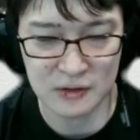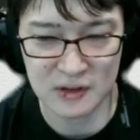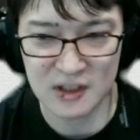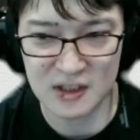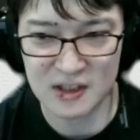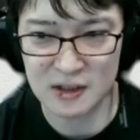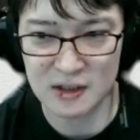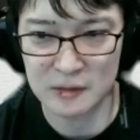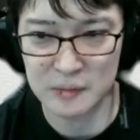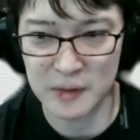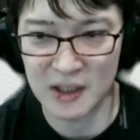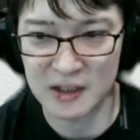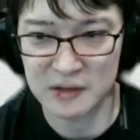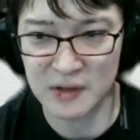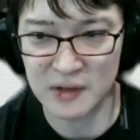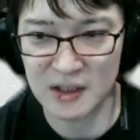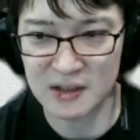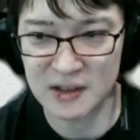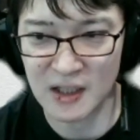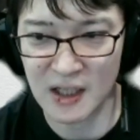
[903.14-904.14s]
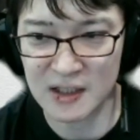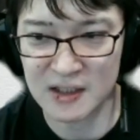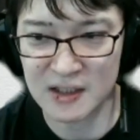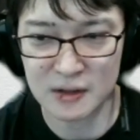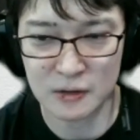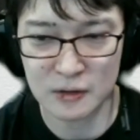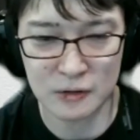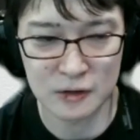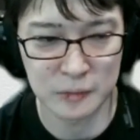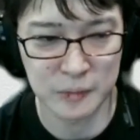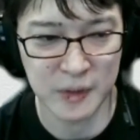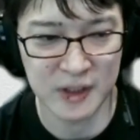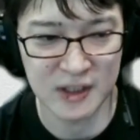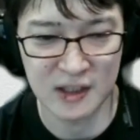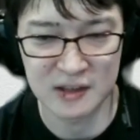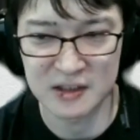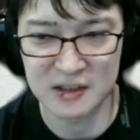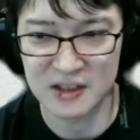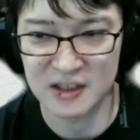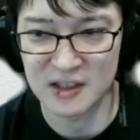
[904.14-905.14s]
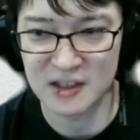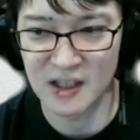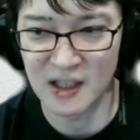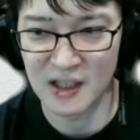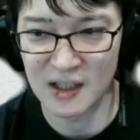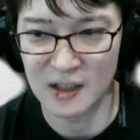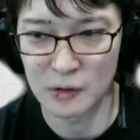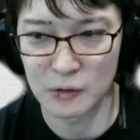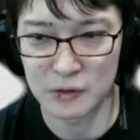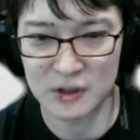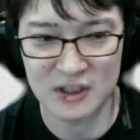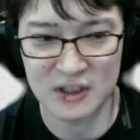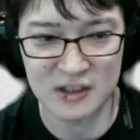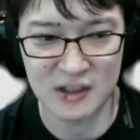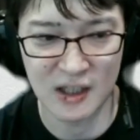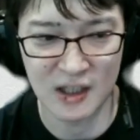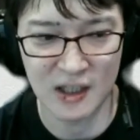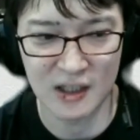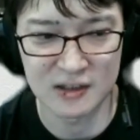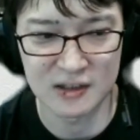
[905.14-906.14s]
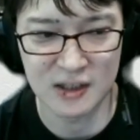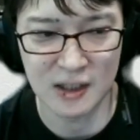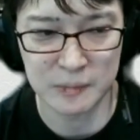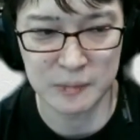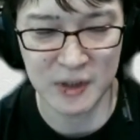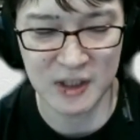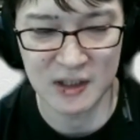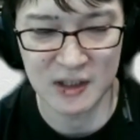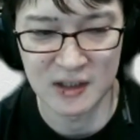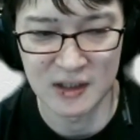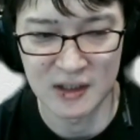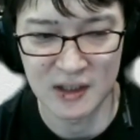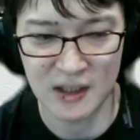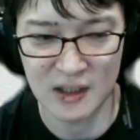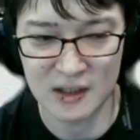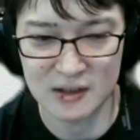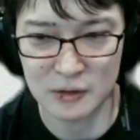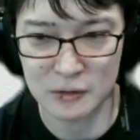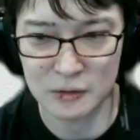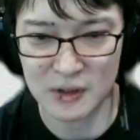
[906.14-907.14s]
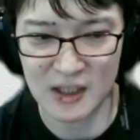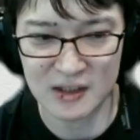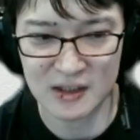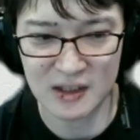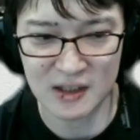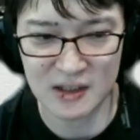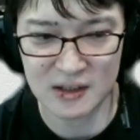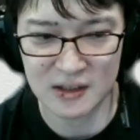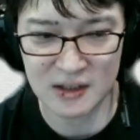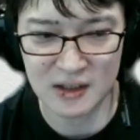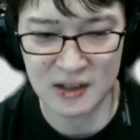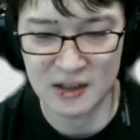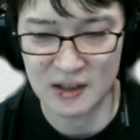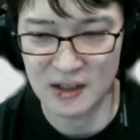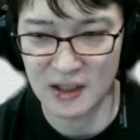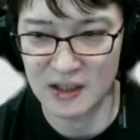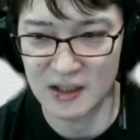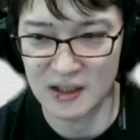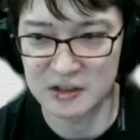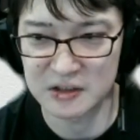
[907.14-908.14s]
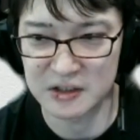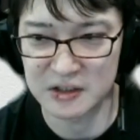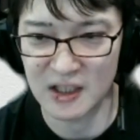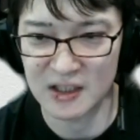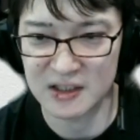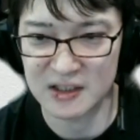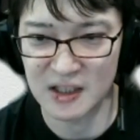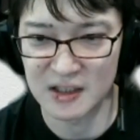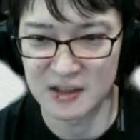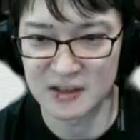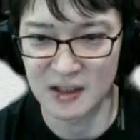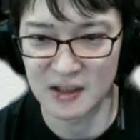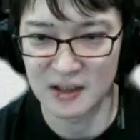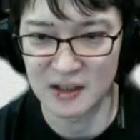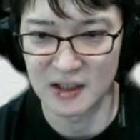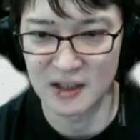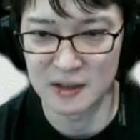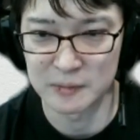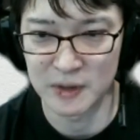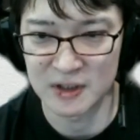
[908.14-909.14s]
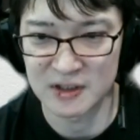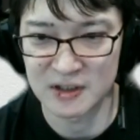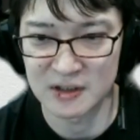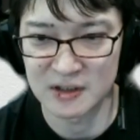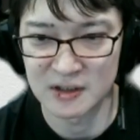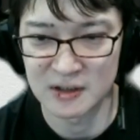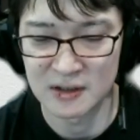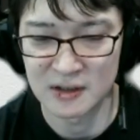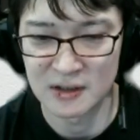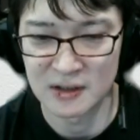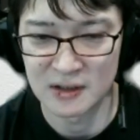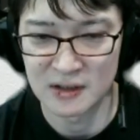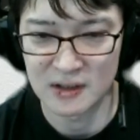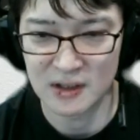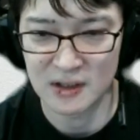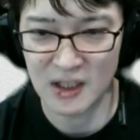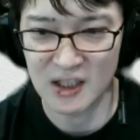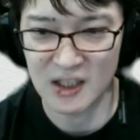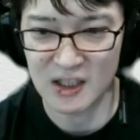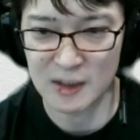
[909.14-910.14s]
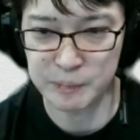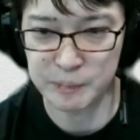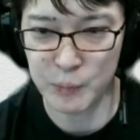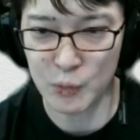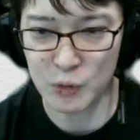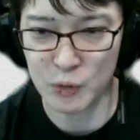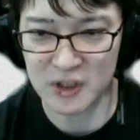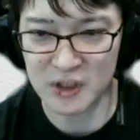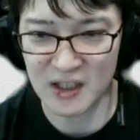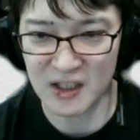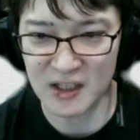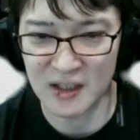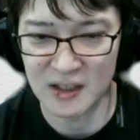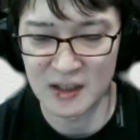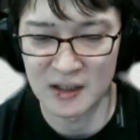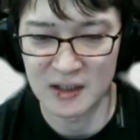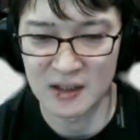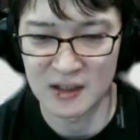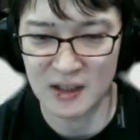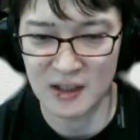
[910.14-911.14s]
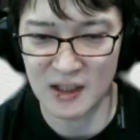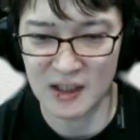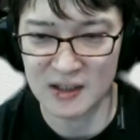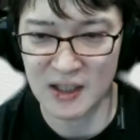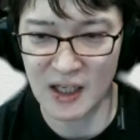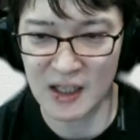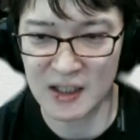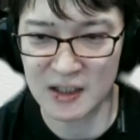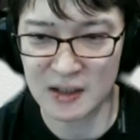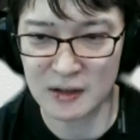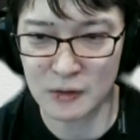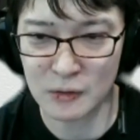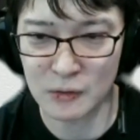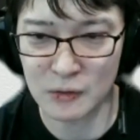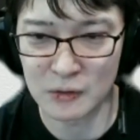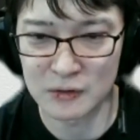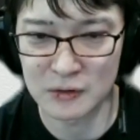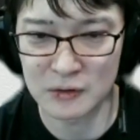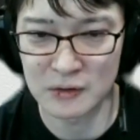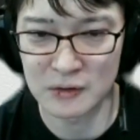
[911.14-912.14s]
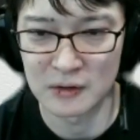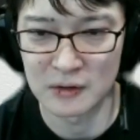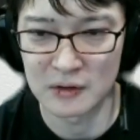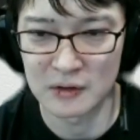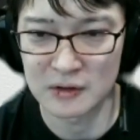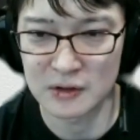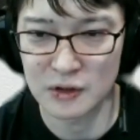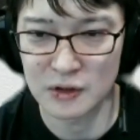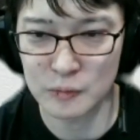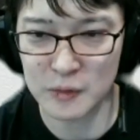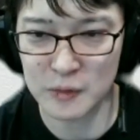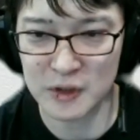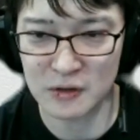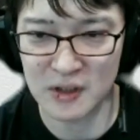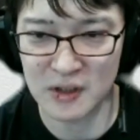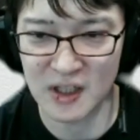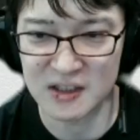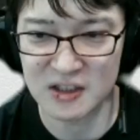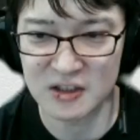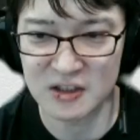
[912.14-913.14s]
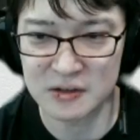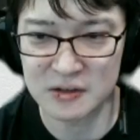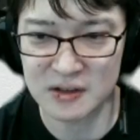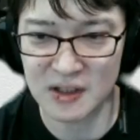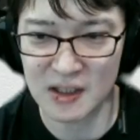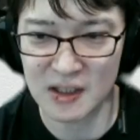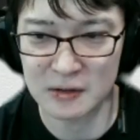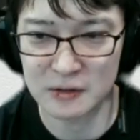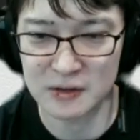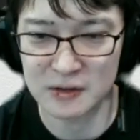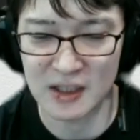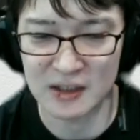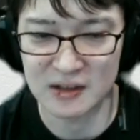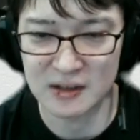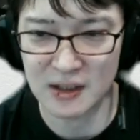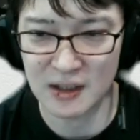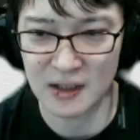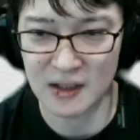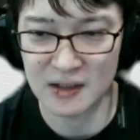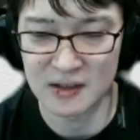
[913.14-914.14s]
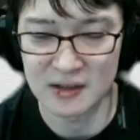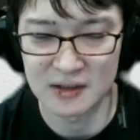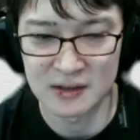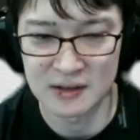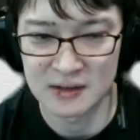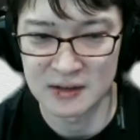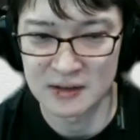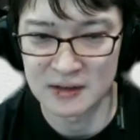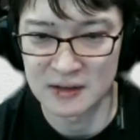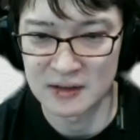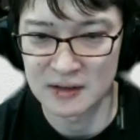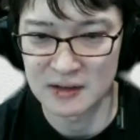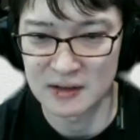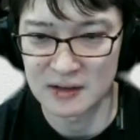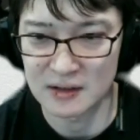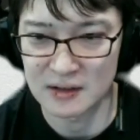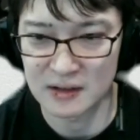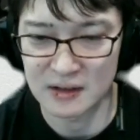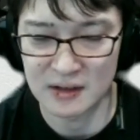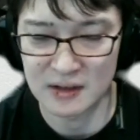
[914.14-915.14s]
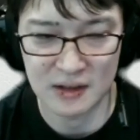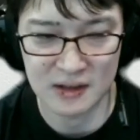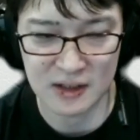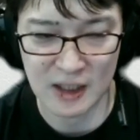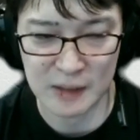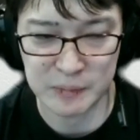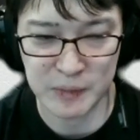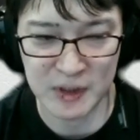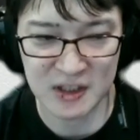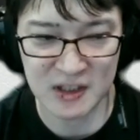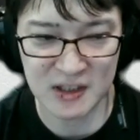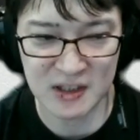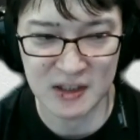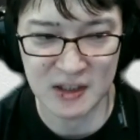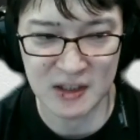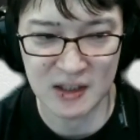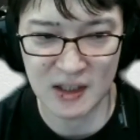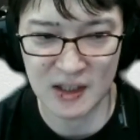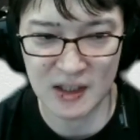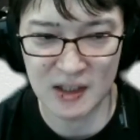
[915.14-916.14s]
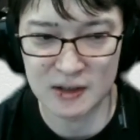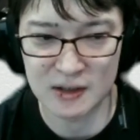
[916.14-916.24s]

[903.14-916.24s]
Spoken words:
so this is a particular article. So in that case, there is a penalty which is big. So relatively speaking, the ranking is going to be lowered. On the other hand, the medium interest article.